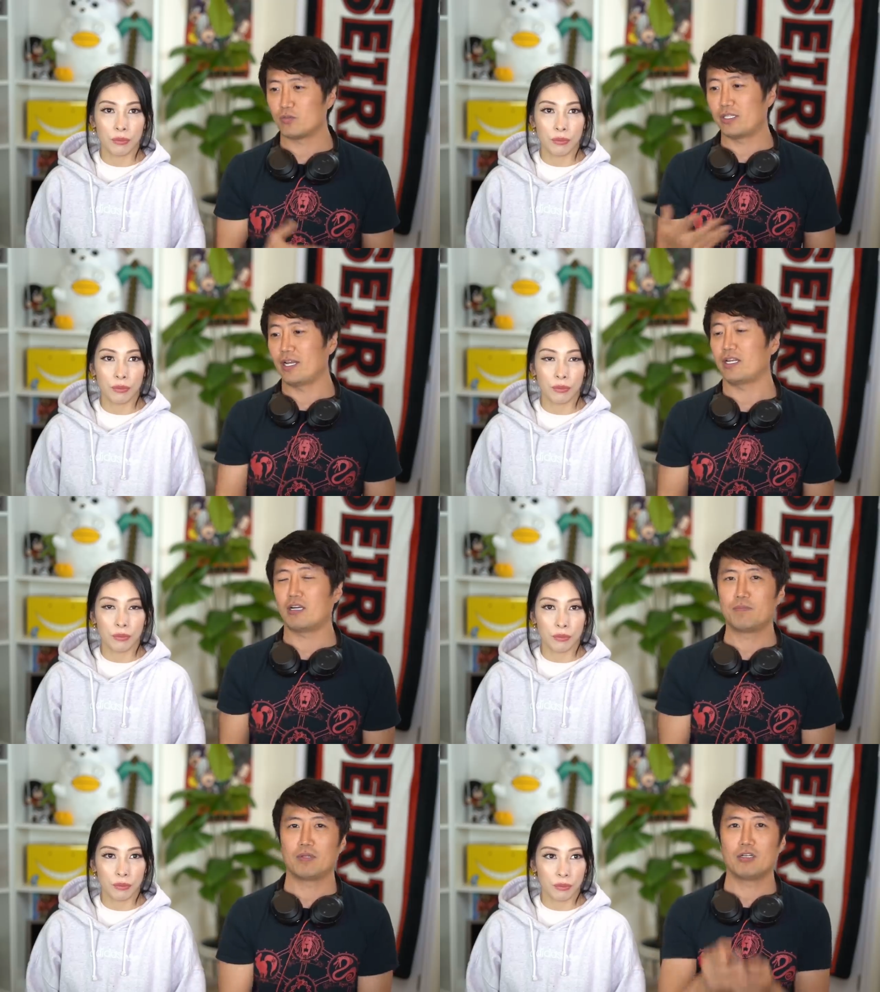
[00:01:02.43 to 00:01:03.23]
Speaker 1: with daily
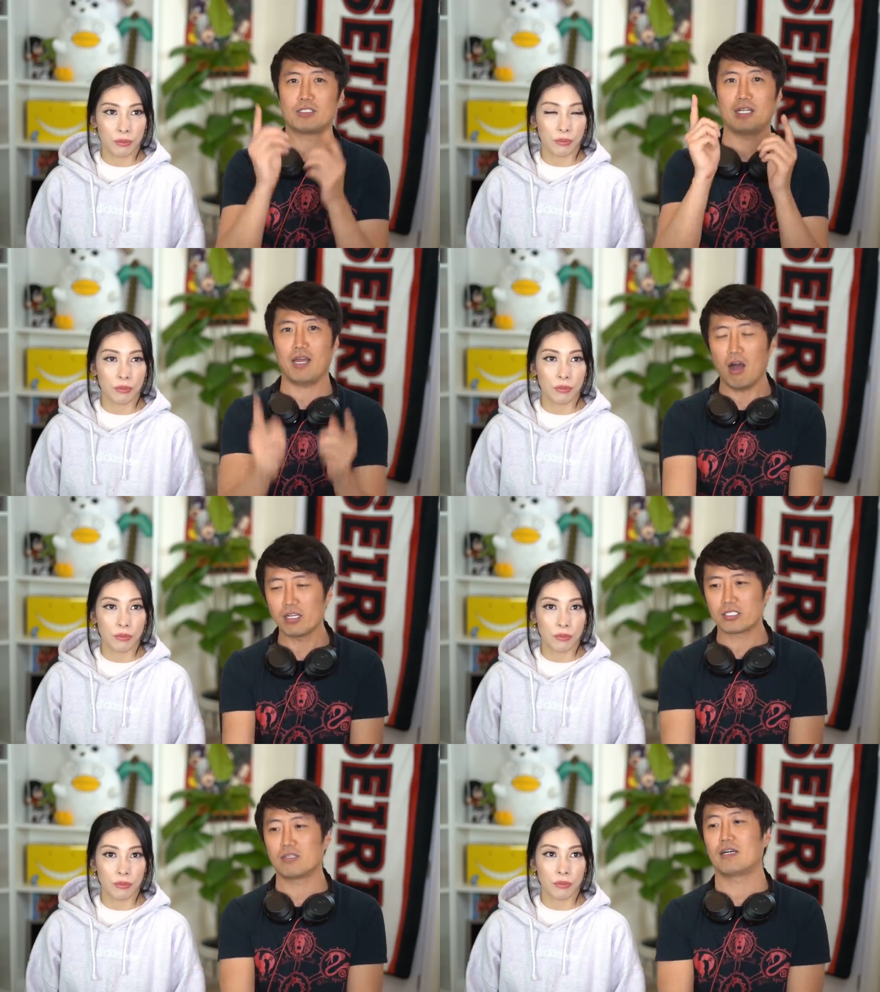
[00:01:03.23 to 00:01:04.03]
uploads.
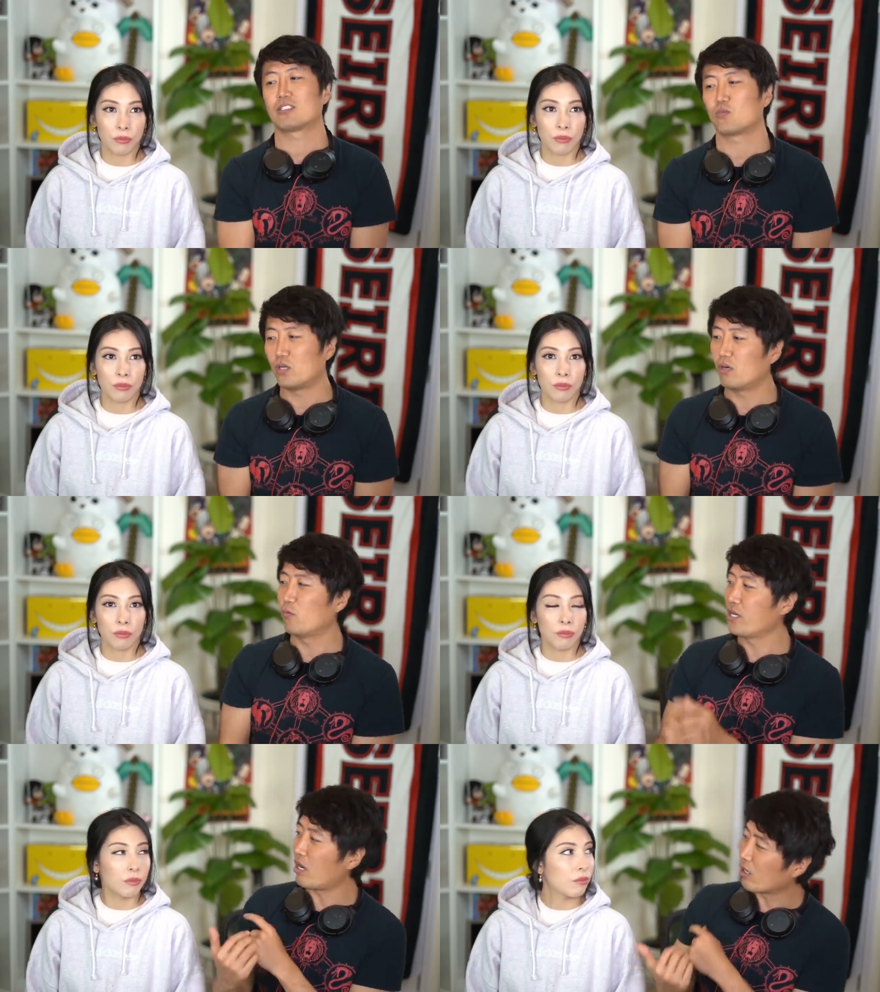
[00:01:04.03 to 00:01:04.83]
Also as well,
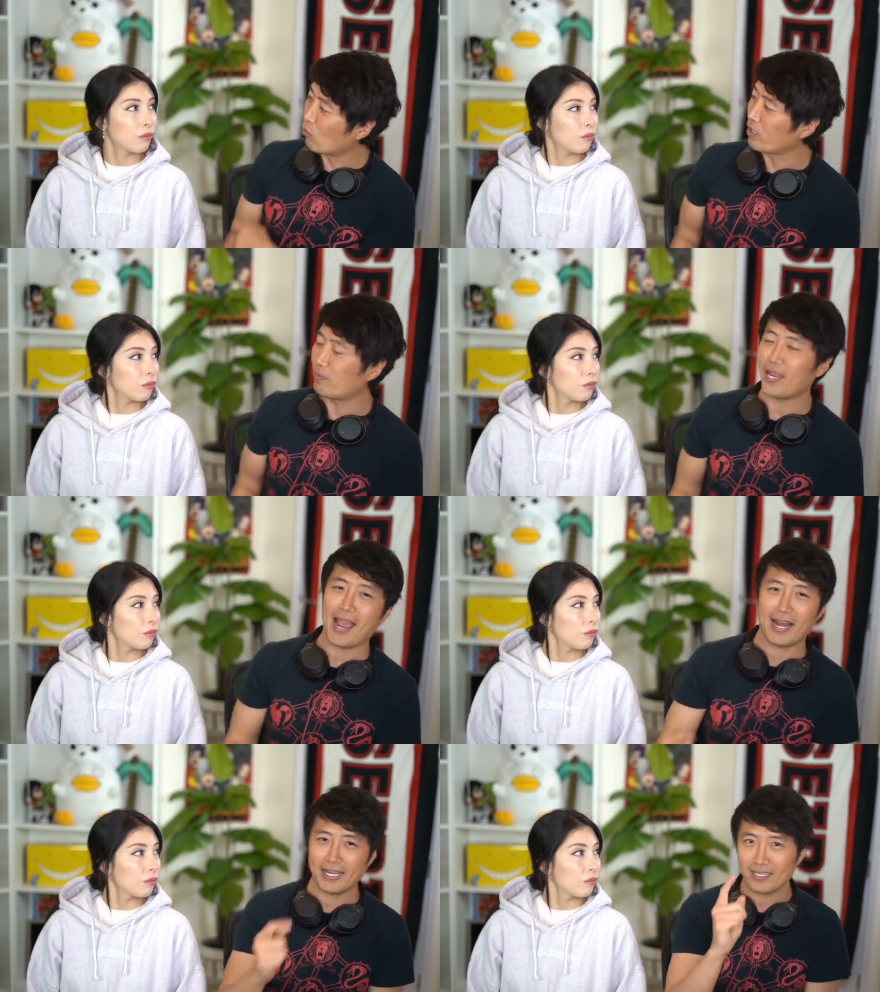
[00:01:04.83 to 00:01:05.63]
we are going to be
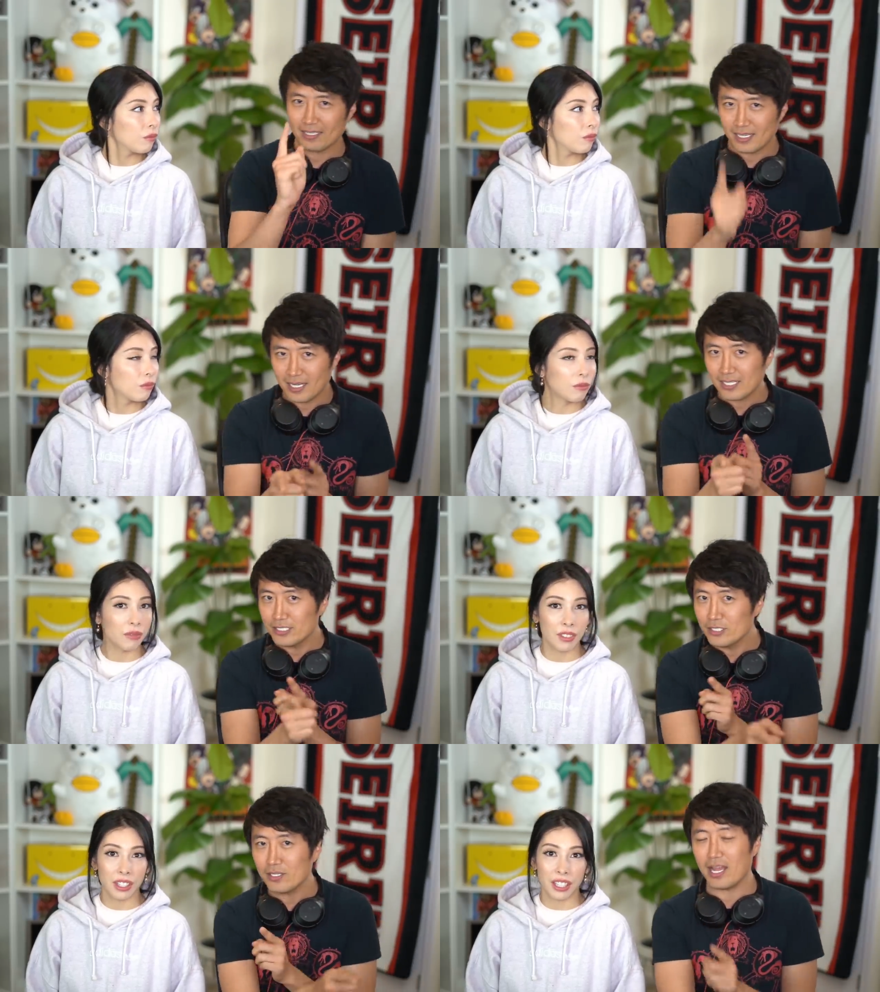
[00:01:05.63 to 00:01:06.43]
adding a
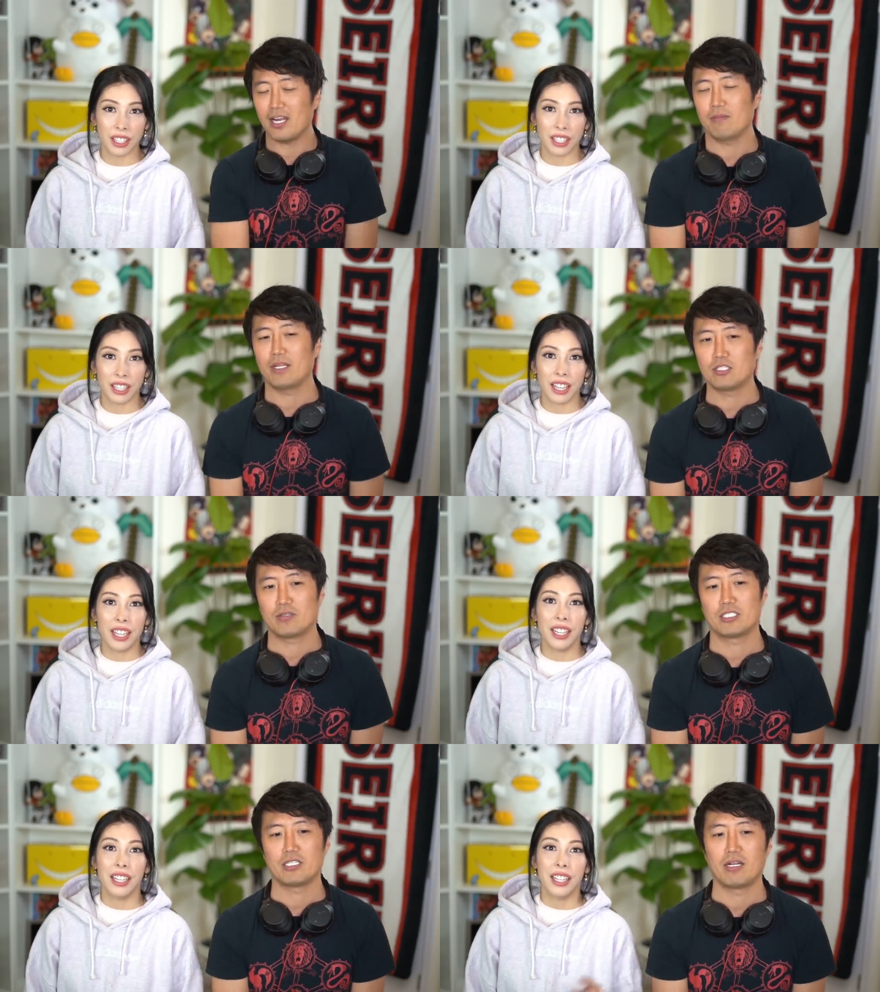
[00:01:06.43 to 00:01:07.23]
new anime to
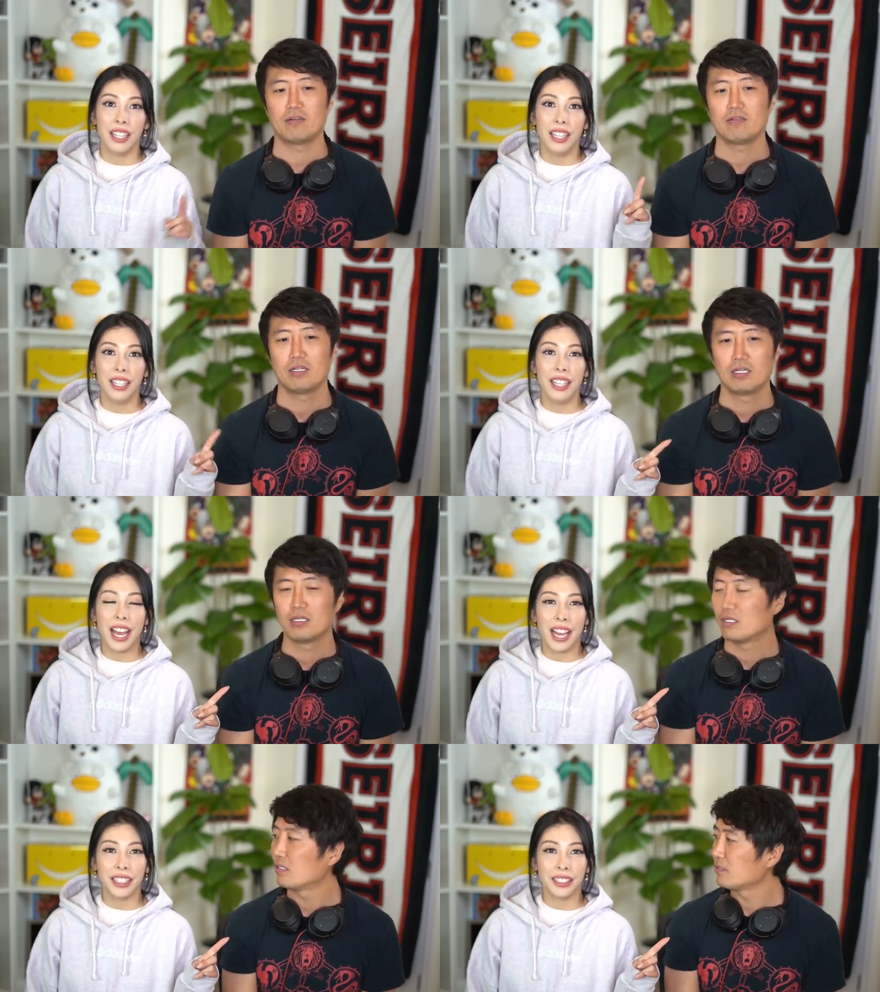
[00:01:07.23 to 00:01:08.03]
our channel.
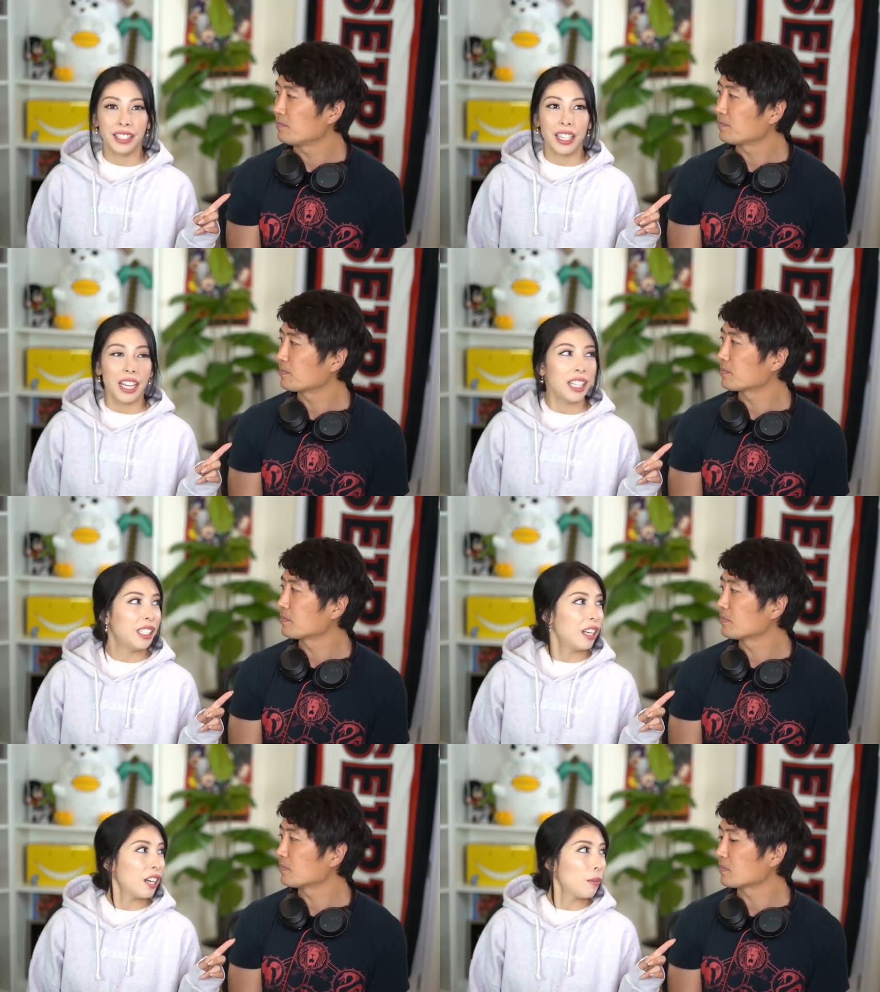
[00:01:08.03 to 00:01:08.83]
Speaker 2: Yes, it's
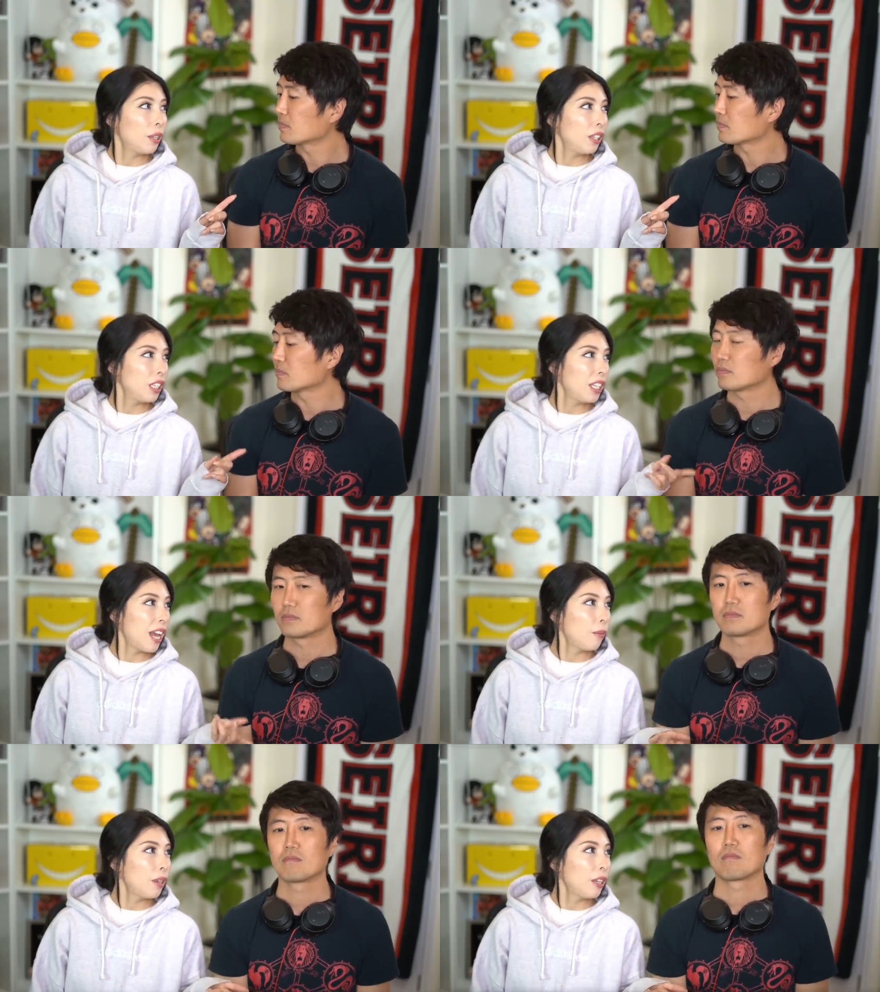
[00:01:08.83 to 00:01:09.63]
in our community
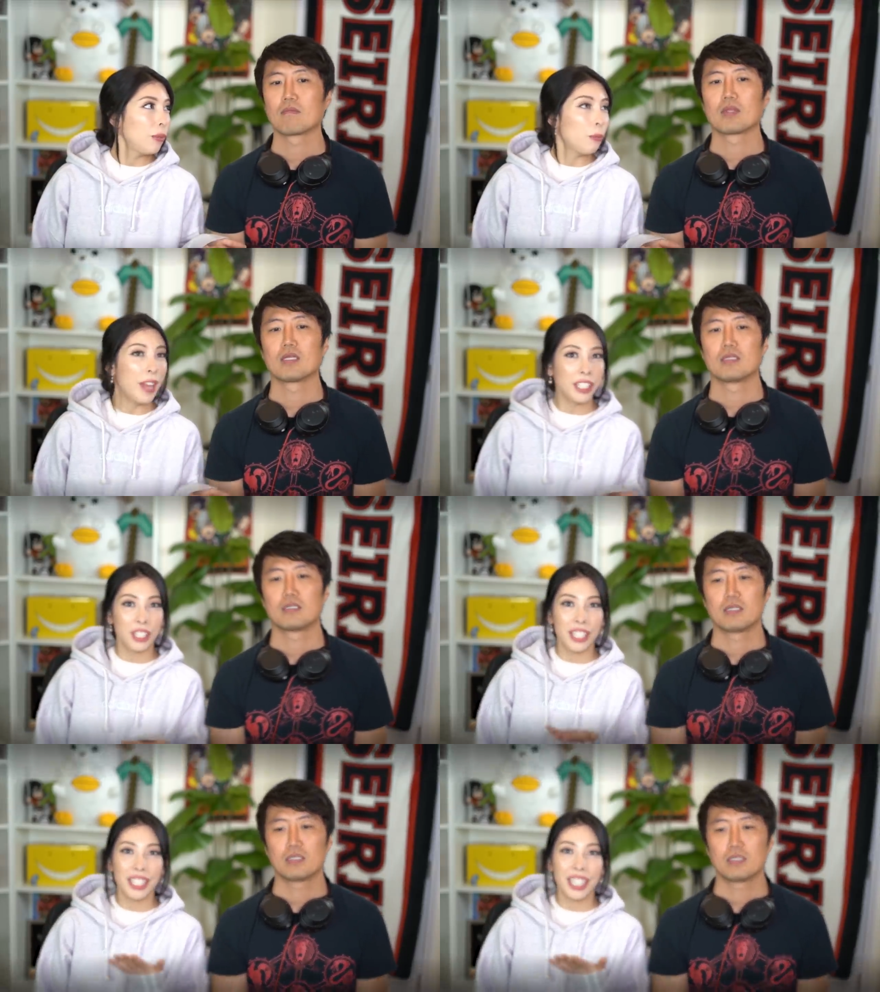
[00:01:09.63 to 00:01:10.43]
tab. We mentioned